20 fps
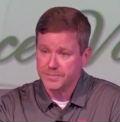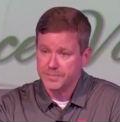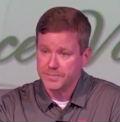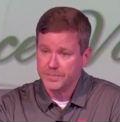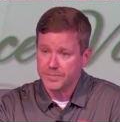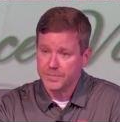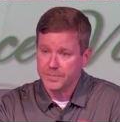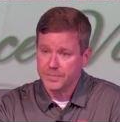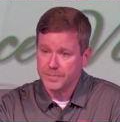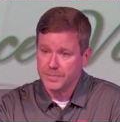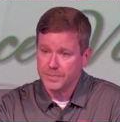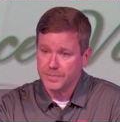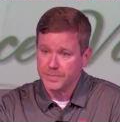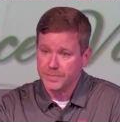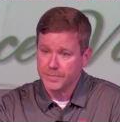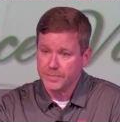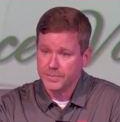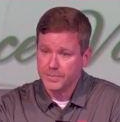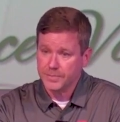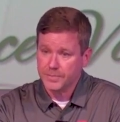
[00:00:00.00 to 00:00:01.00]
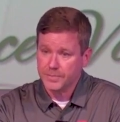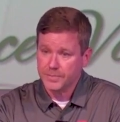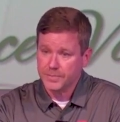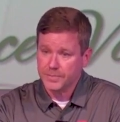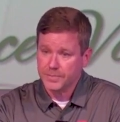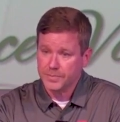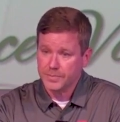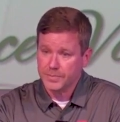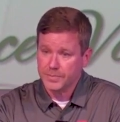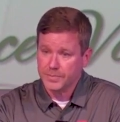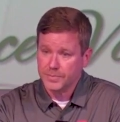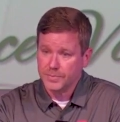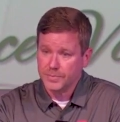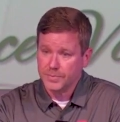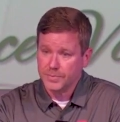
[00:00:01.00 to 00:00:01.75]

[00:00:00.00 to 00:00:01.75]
No one is speaking in this clip.